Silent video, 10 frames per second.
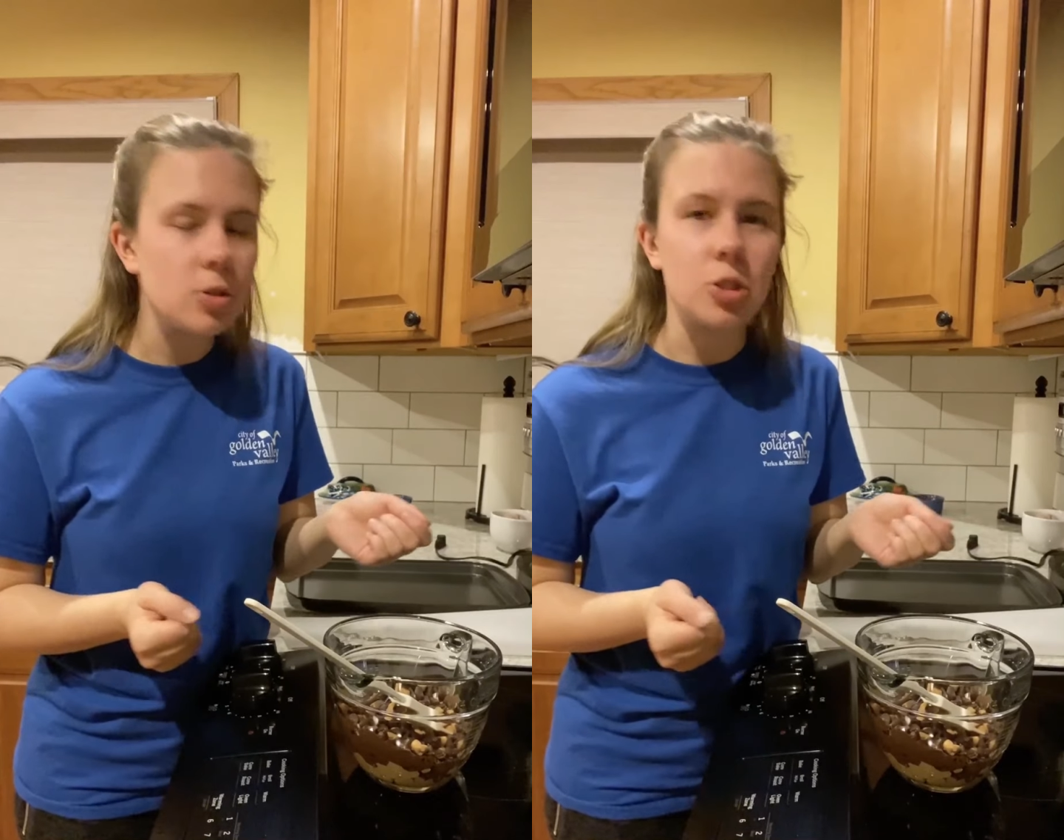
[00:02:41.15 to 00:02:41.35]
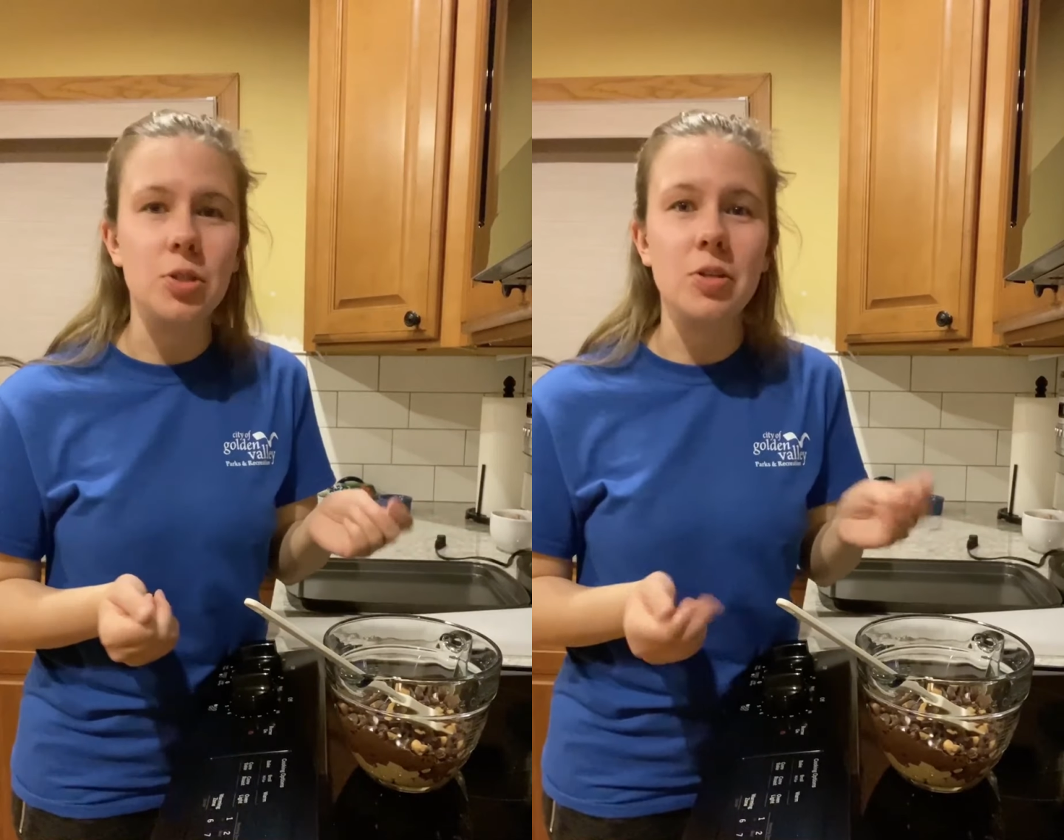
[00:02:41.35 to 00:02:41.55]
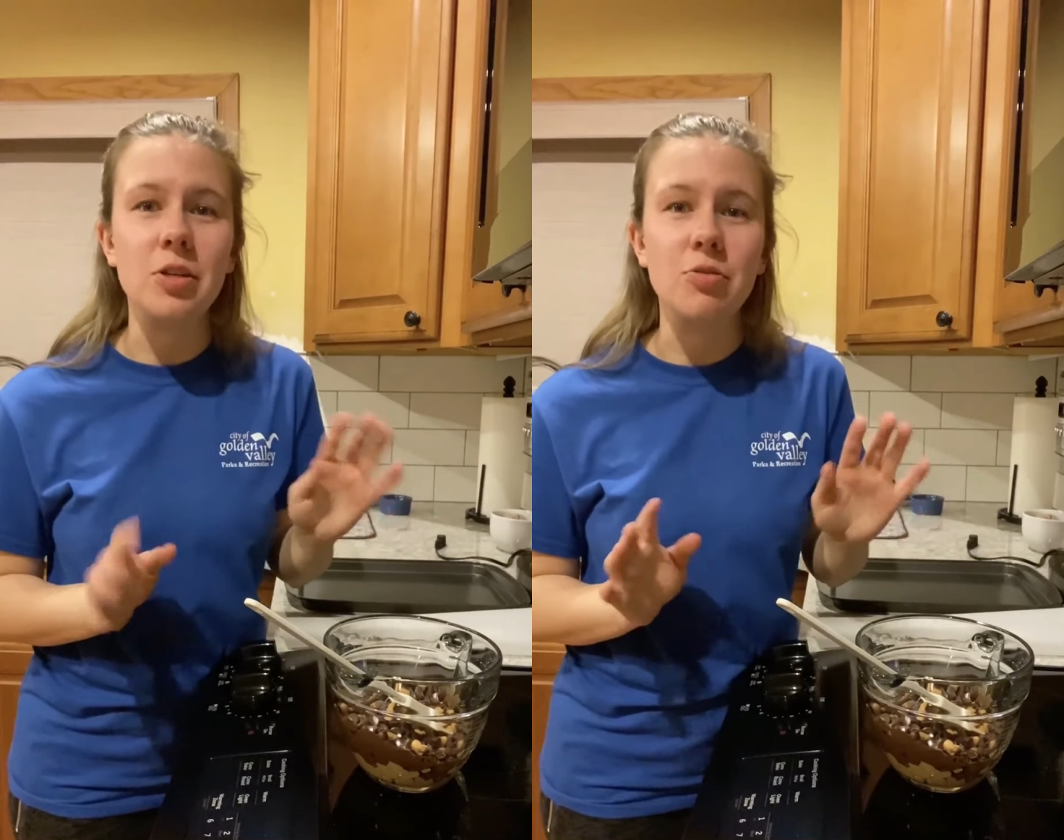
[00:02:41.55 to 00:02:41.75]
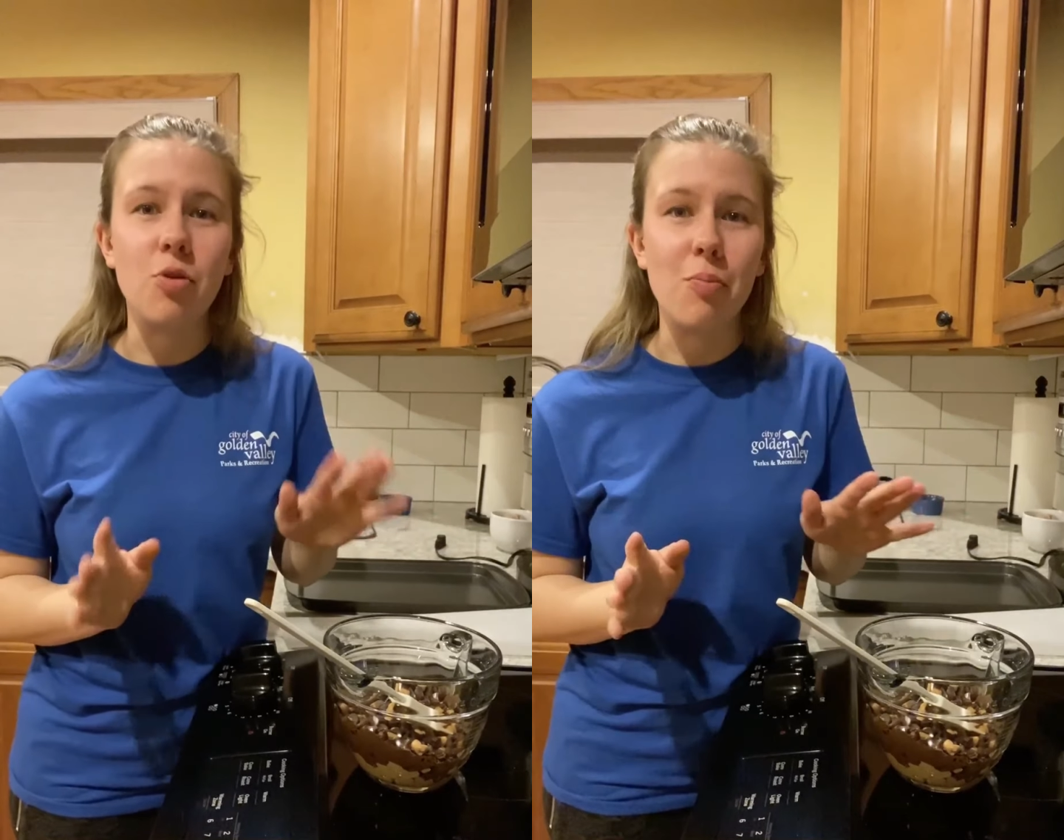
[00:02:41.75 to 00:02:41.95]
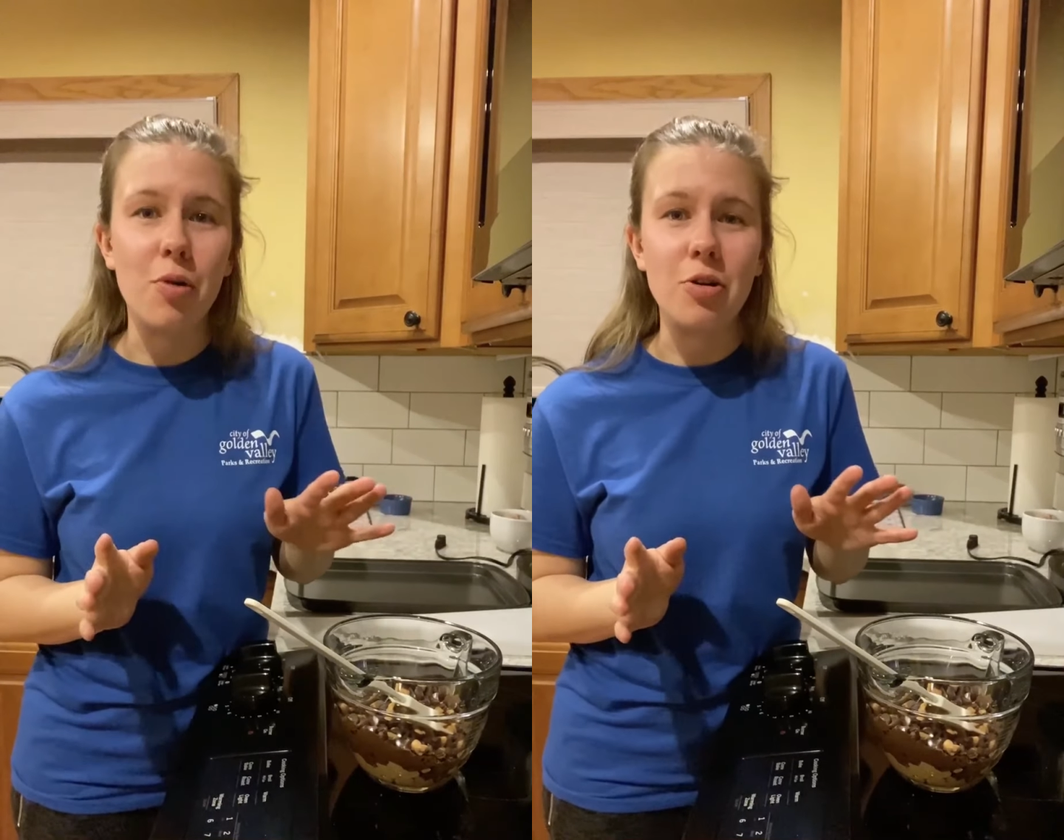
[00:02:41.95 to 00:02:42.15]
just so that you
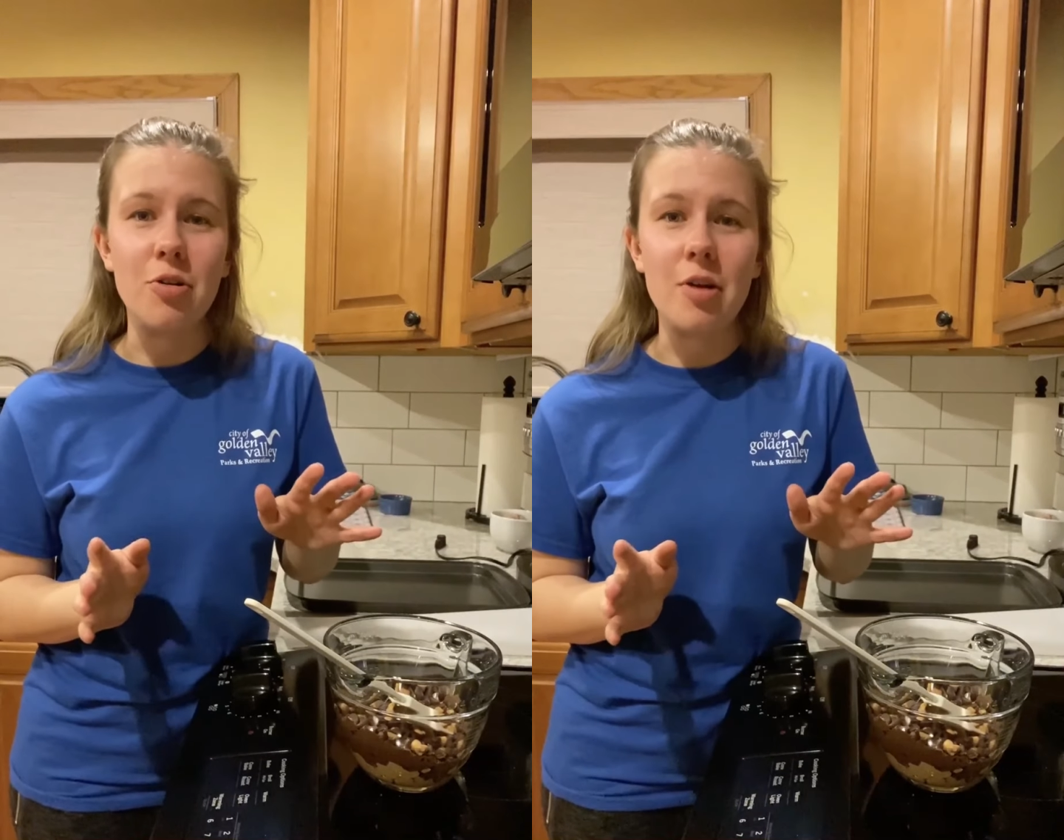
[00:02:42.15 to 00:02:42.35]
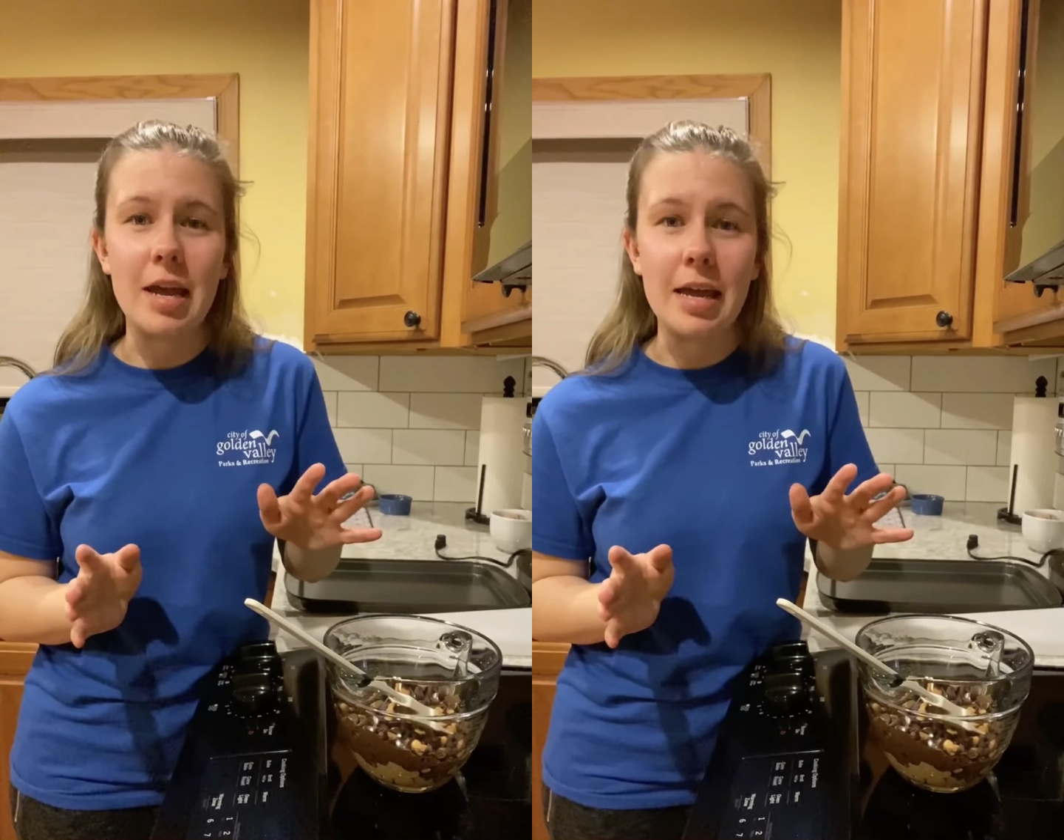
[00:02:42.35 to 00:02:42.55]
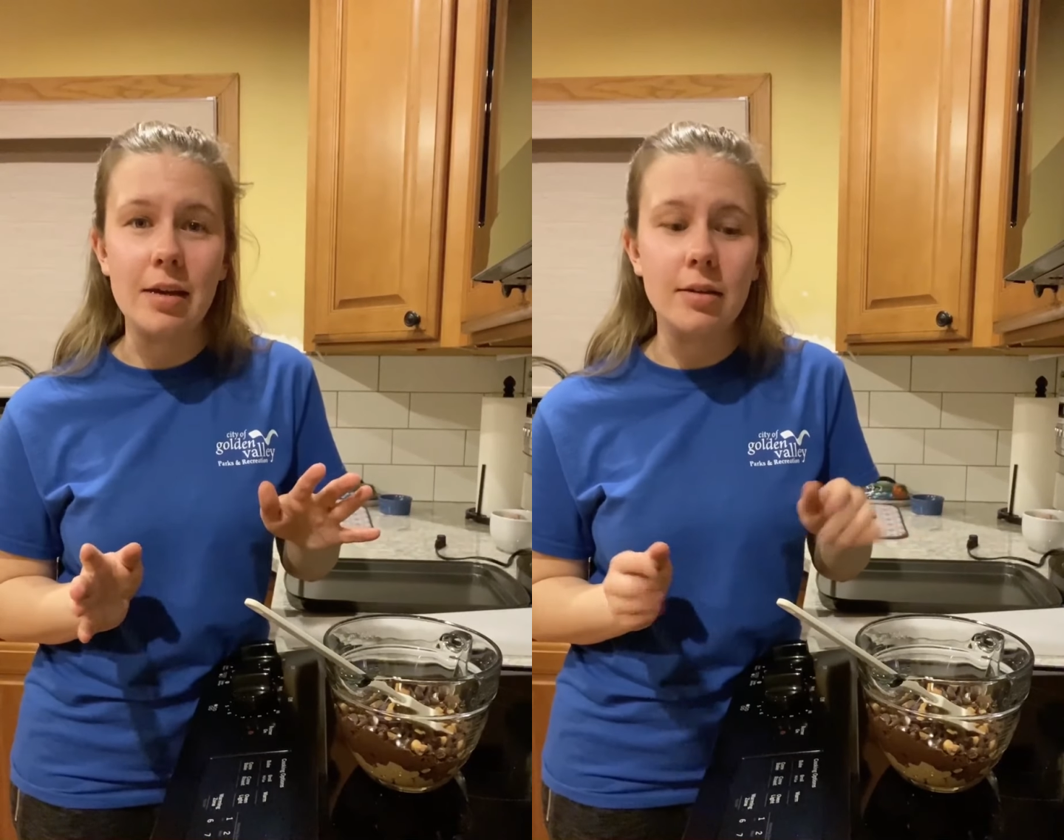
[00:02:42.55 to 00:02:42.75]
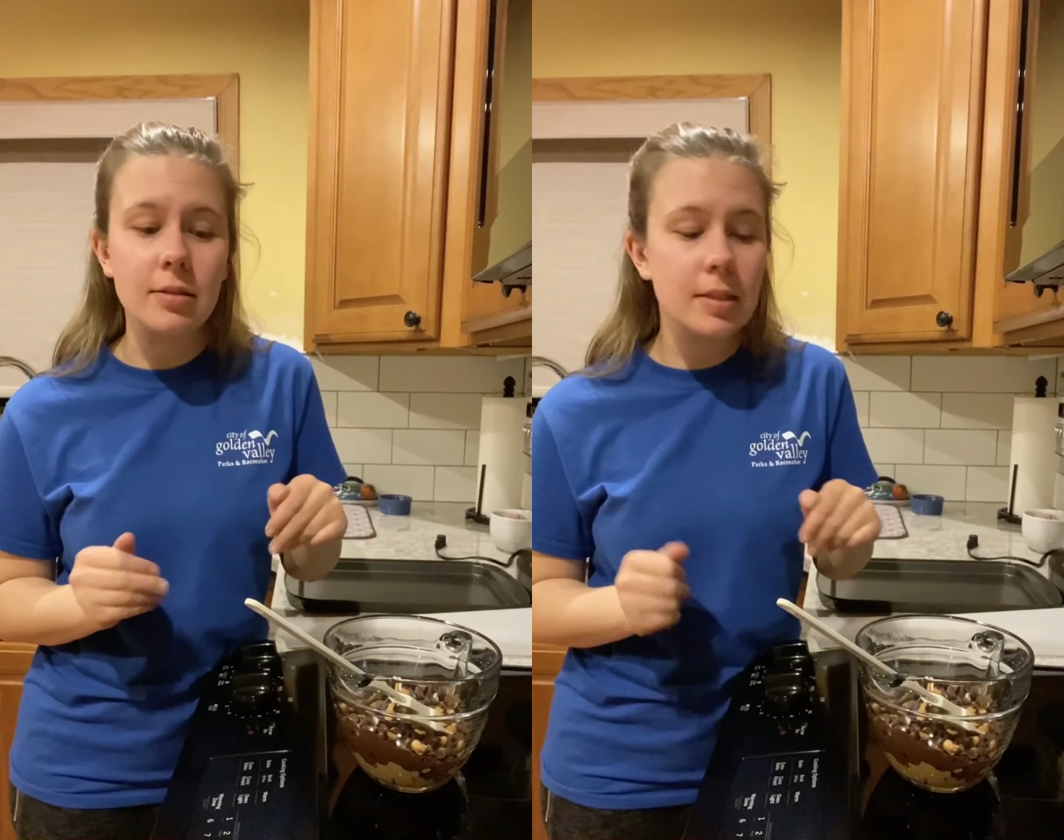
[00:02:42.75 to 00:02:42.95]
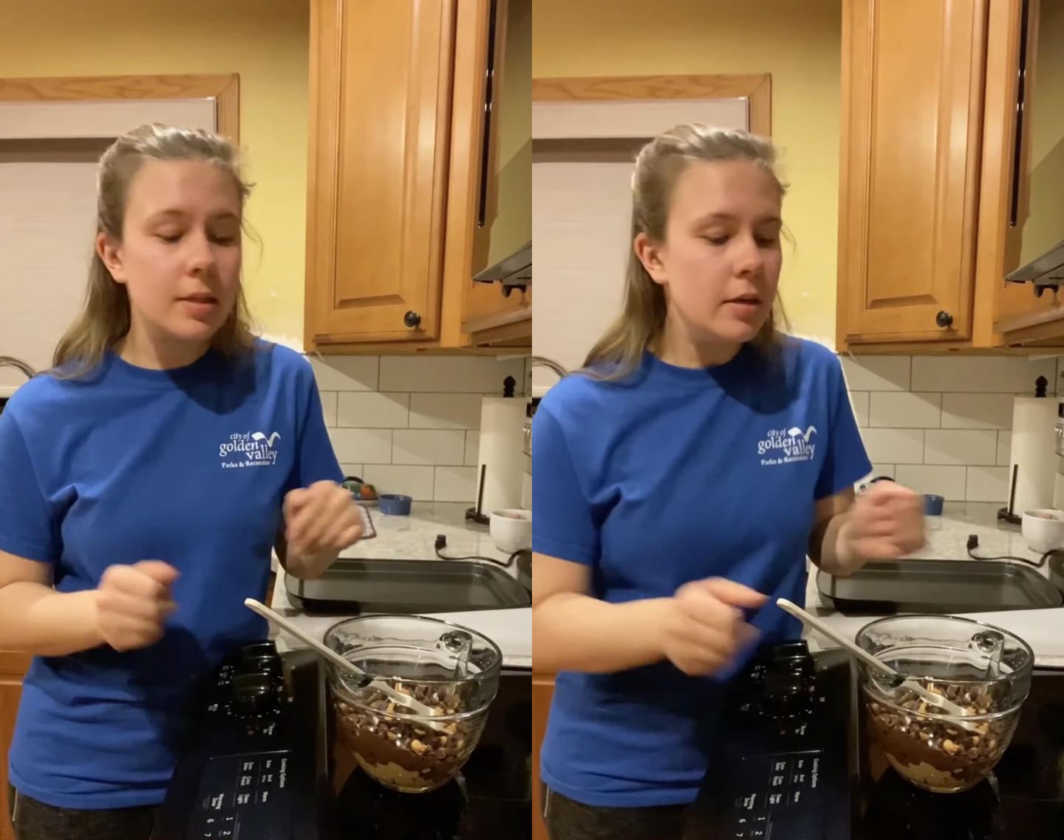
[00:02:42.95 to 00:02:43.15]
don't burn your
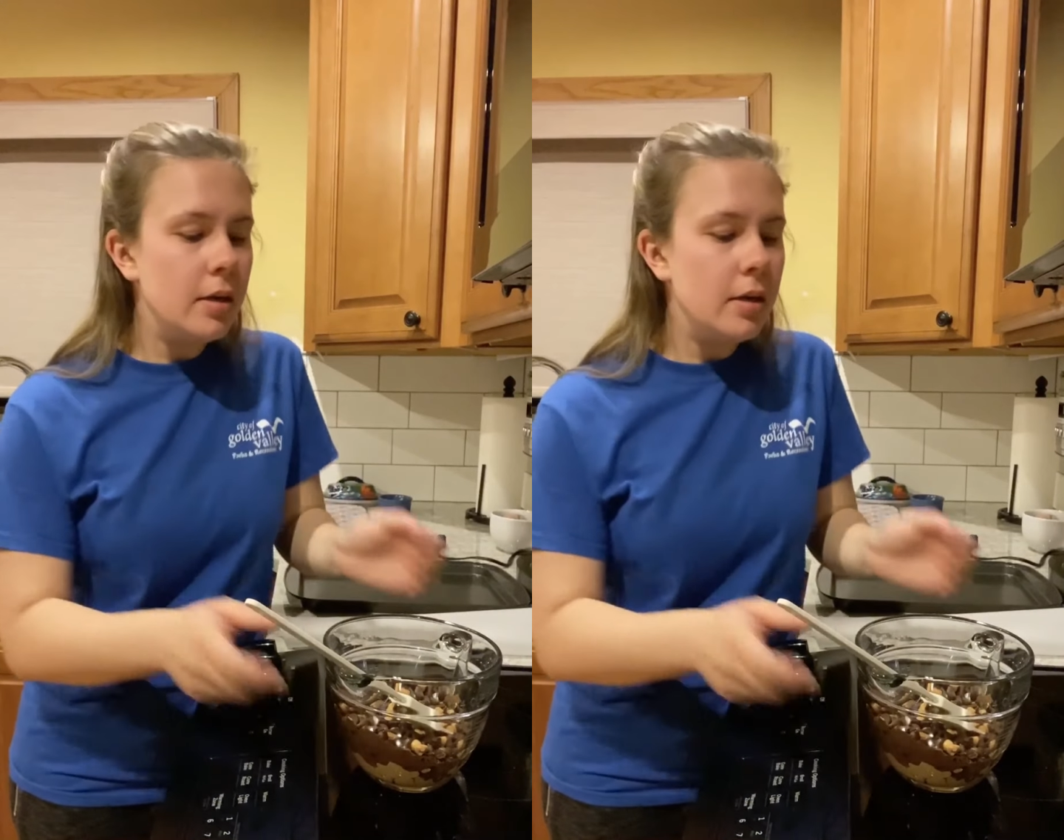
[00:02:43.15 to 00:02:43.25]
hands.